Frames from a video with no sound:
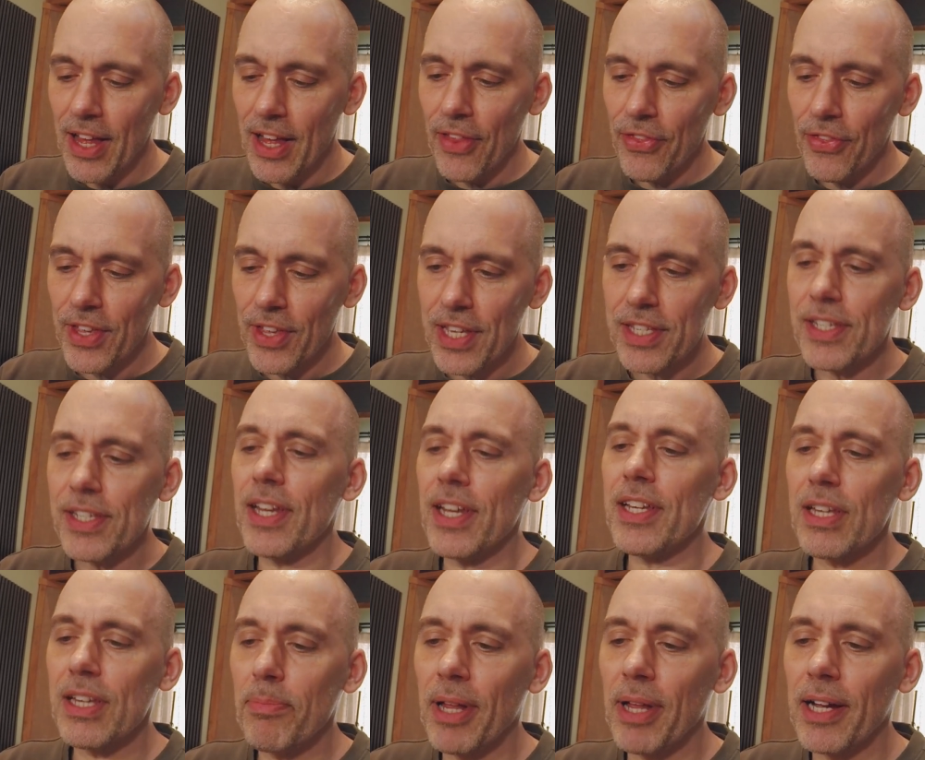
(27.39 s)
This
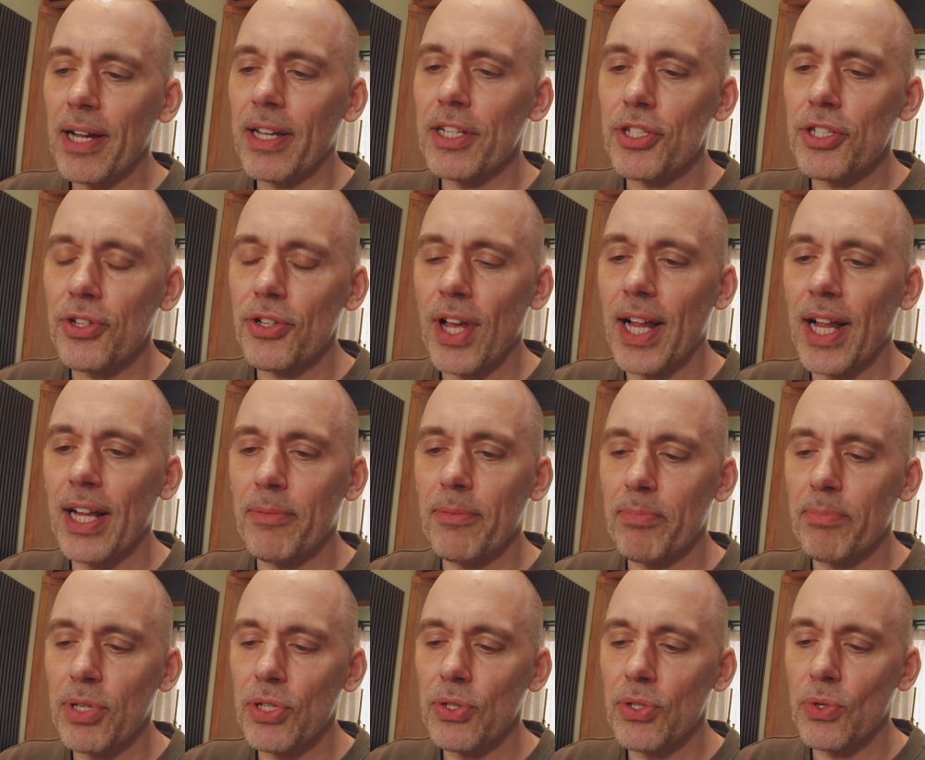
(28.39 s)
is a plugin to
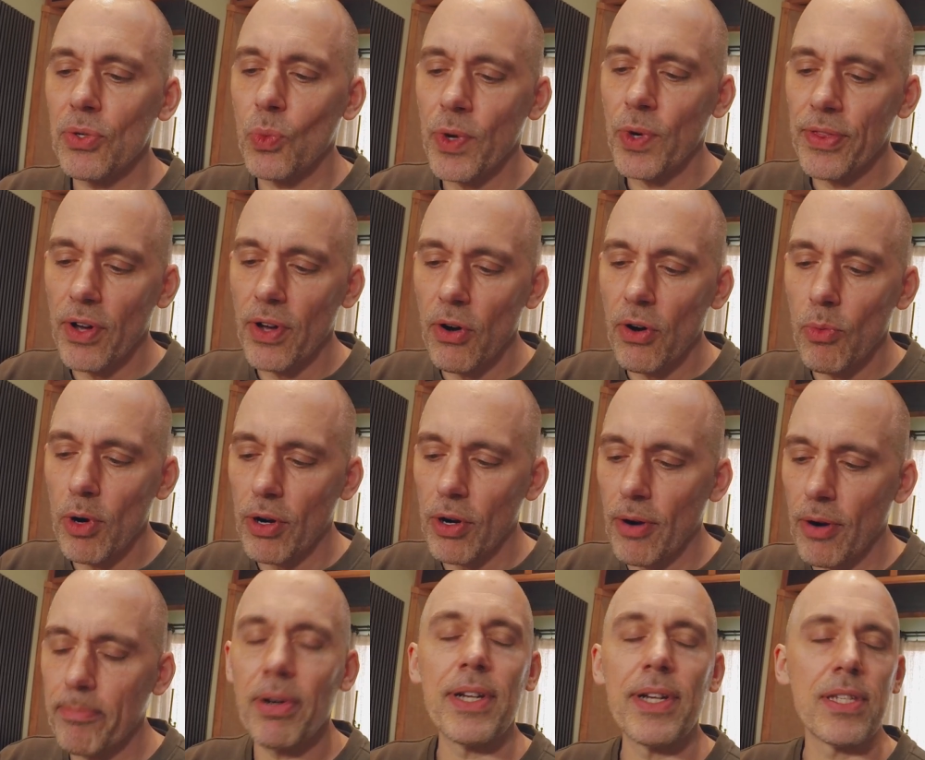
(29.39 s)
help you with
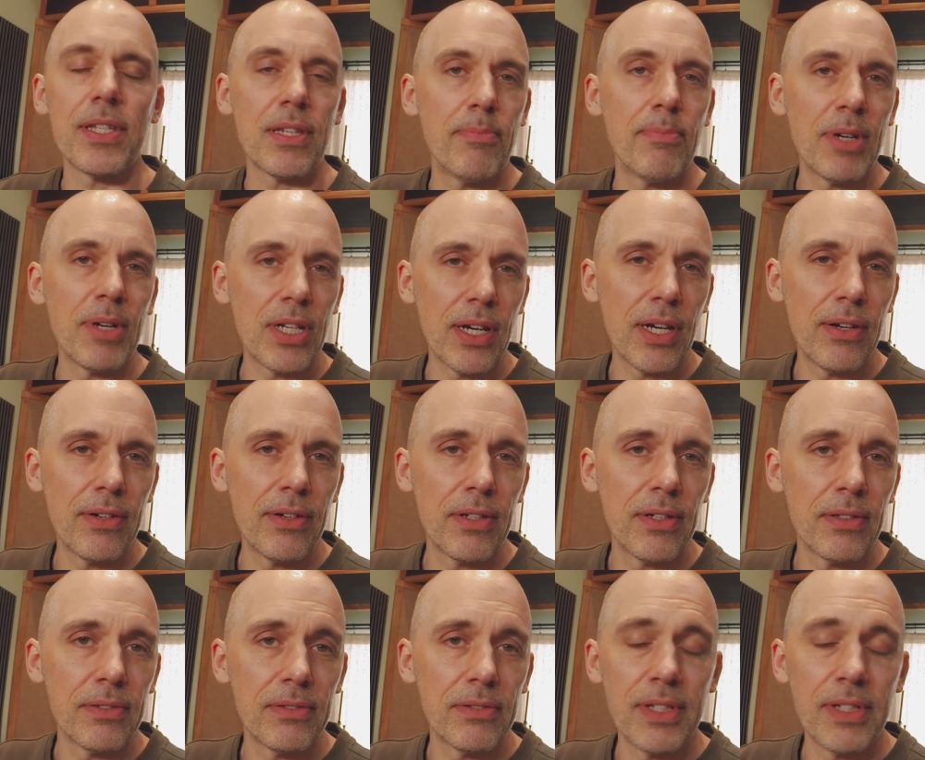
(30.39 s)
overcompressed
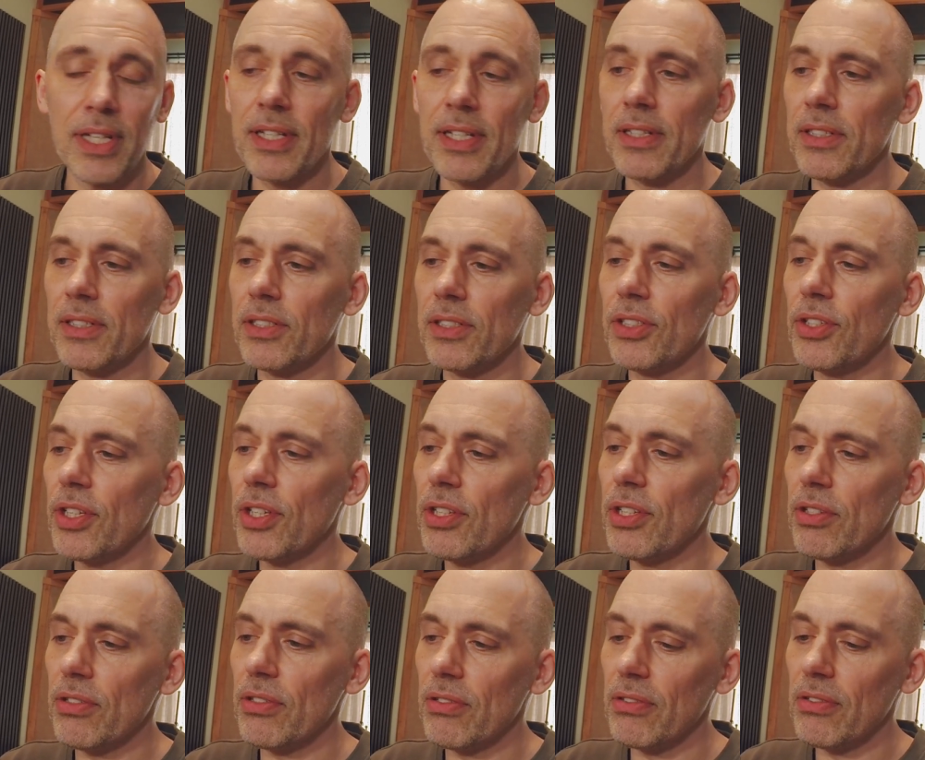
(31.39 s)
material, and you
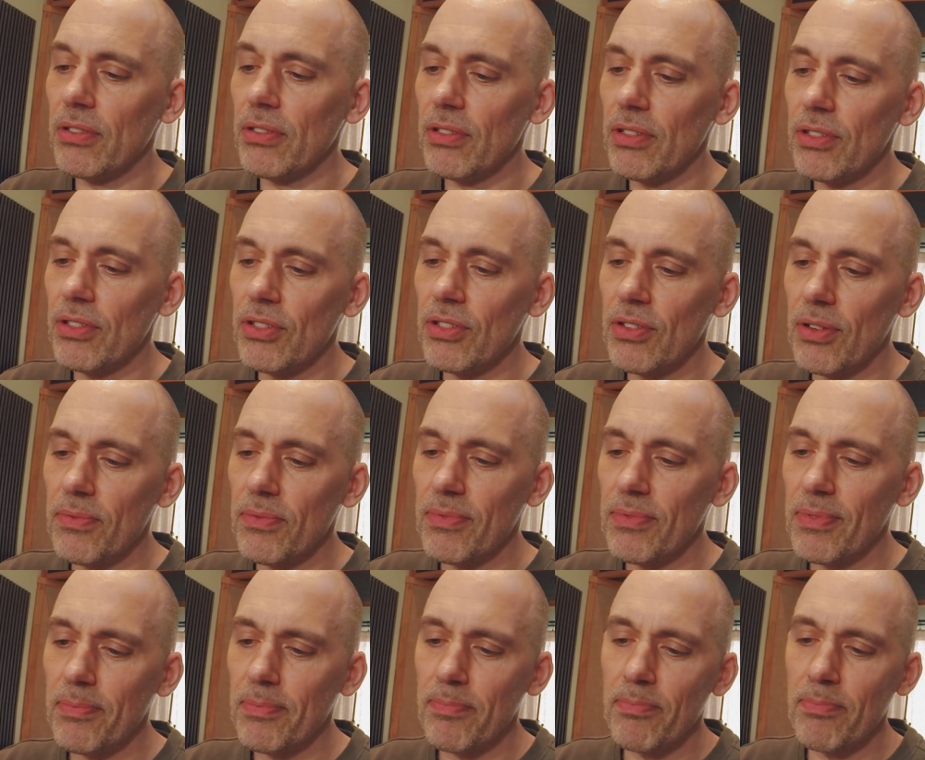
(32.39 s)
can
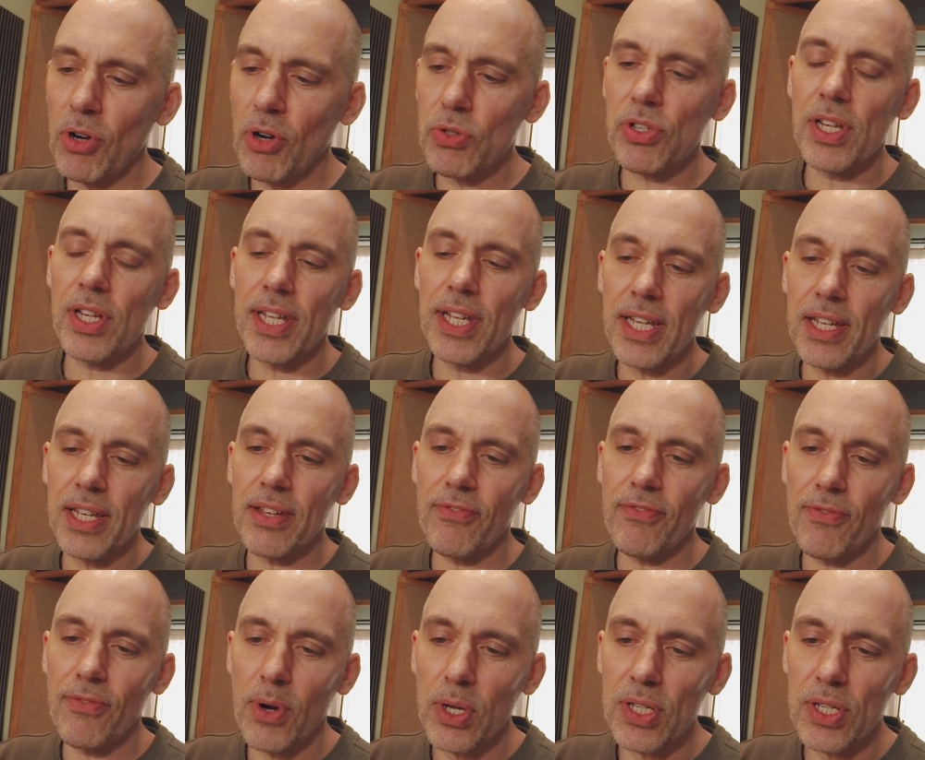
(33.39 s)
mostly
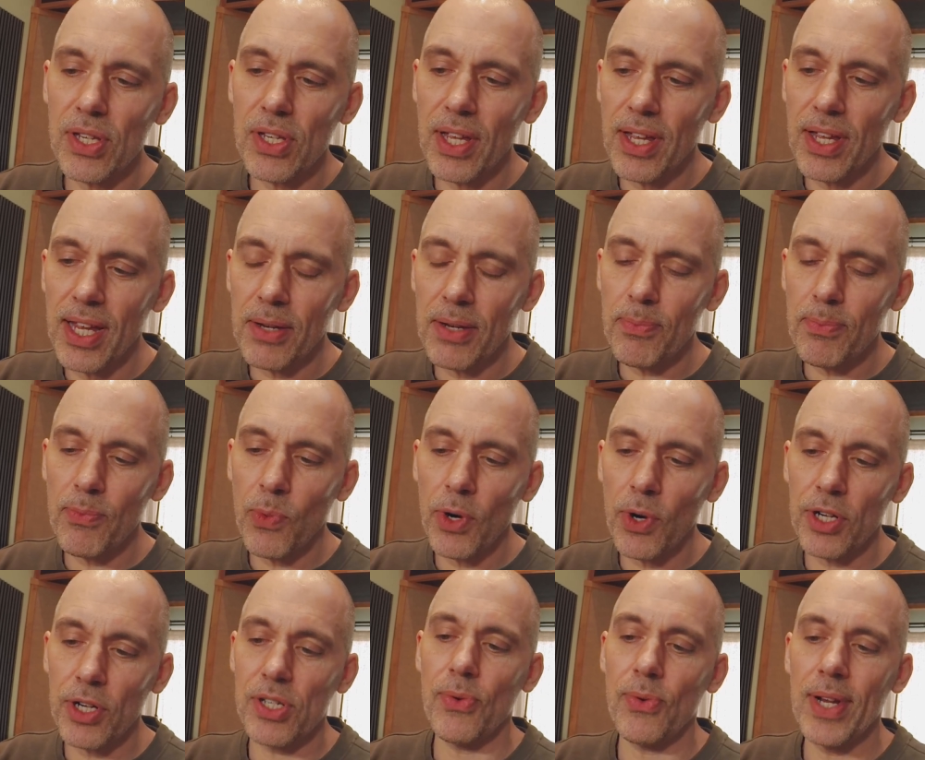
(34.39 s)
it
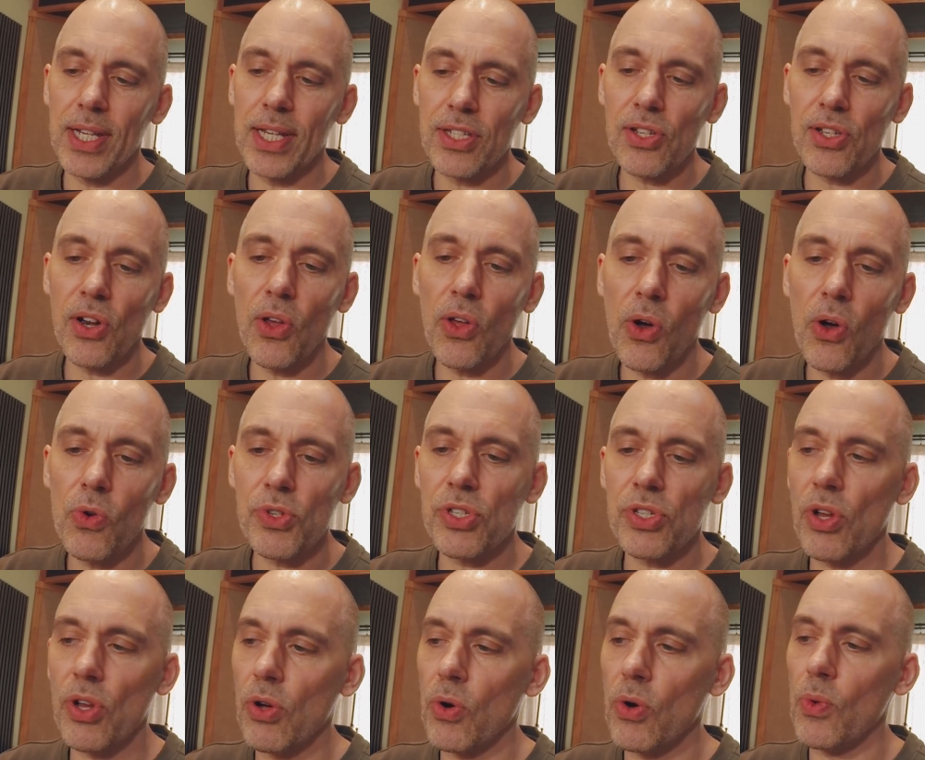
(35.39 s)
works really slow.
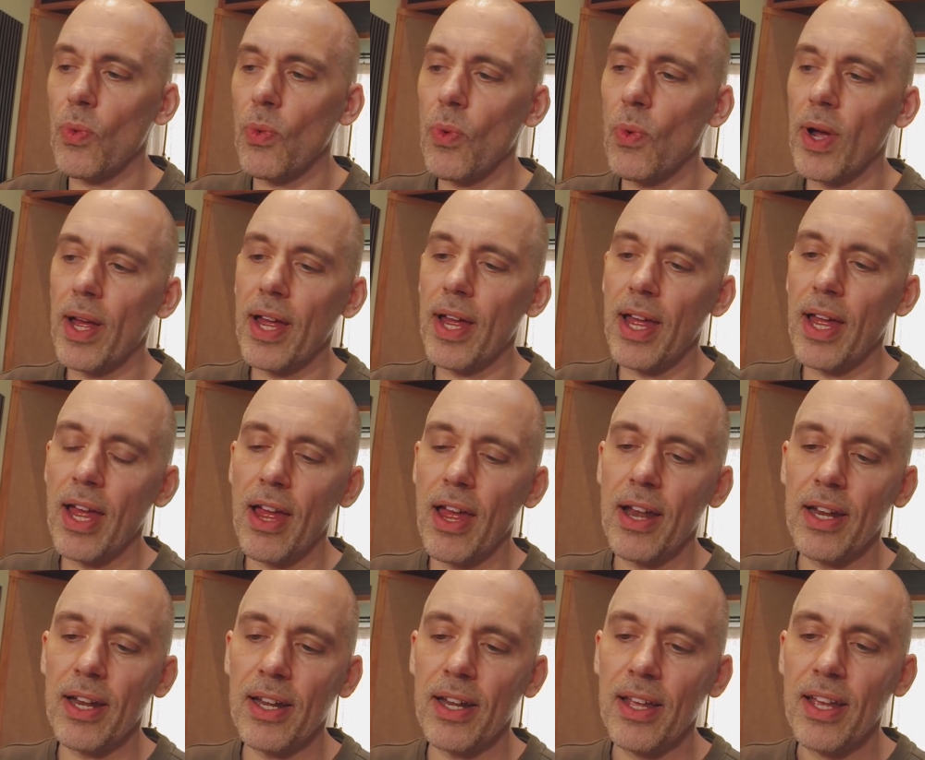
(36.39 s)
So
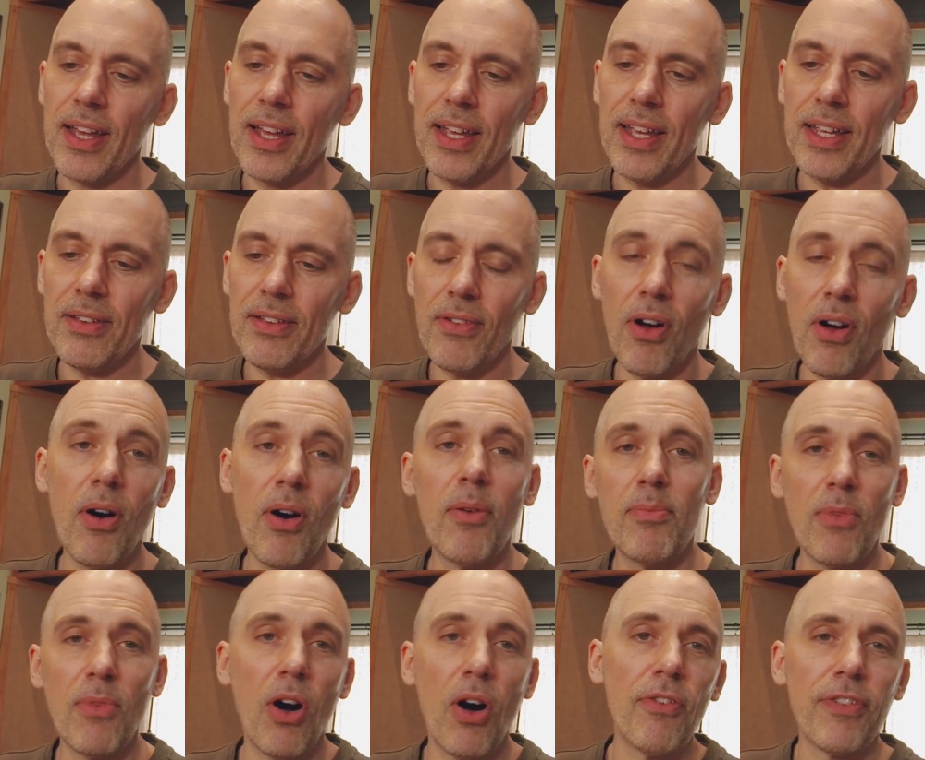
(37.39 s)
and
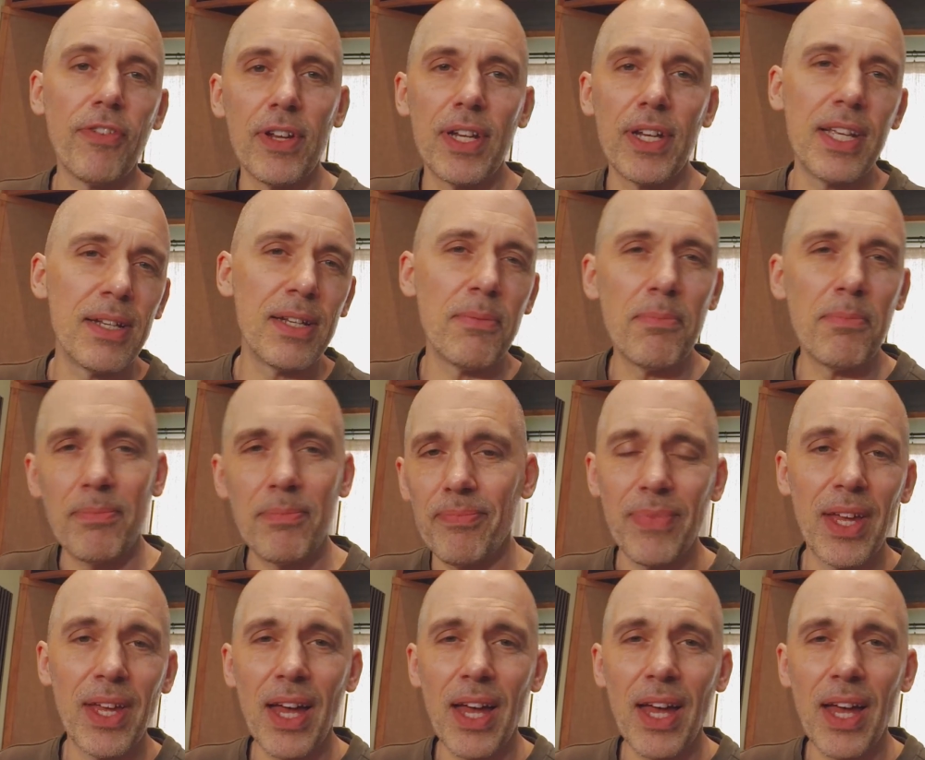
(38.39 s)
often in